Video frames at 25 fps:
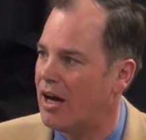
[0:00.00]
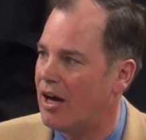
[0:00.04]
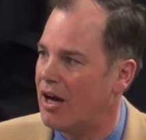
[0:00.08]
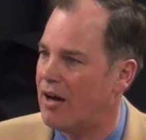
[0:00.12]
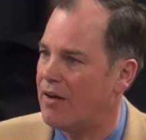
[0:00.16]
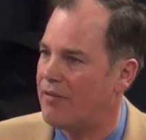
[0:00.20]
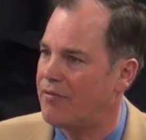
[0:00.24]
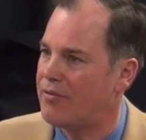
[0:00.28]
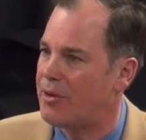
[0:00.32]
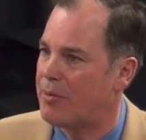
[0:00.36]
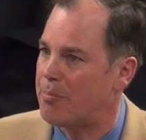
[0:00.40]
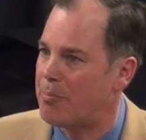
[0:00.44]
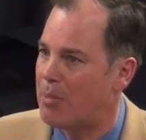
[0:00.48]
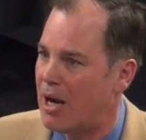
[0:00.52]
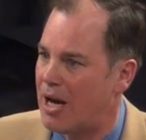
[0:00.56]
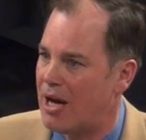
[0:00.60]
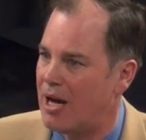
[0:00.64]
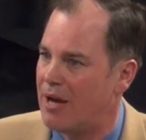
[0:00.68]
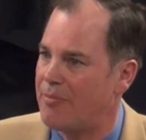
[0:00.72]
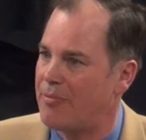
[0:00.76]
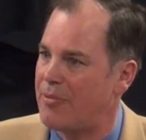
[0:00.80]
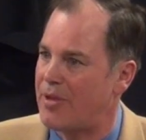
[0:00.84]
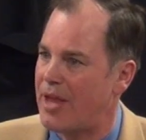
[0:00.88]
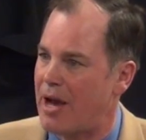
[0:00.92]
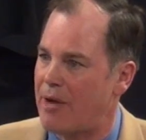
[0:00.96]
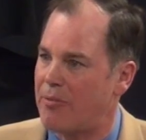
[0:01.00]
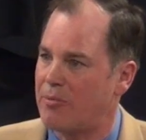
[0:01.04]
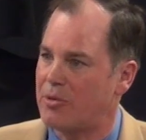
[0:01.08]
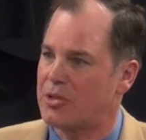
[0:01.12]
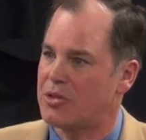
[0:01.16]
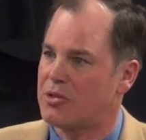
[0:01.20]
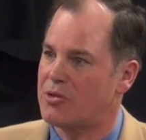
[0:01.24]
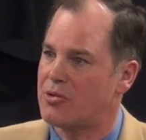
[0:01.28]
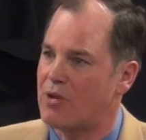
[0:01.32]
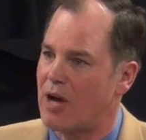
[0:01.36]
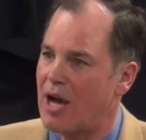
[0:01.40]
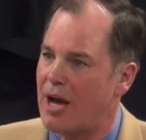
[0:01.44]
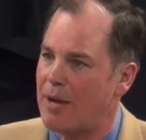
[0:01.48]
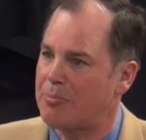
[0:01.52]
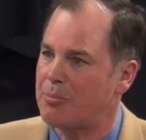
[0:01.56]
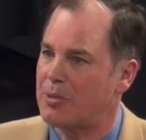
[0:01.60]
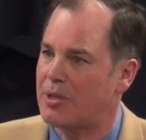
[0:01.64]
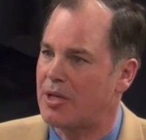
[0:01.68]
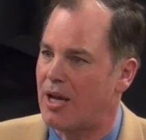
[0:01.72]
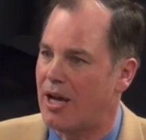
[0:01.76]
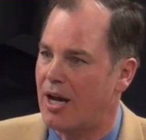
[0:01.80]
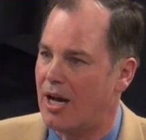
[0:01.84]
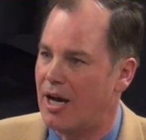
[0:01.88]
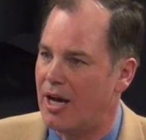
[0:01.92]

of the bomb that was dropped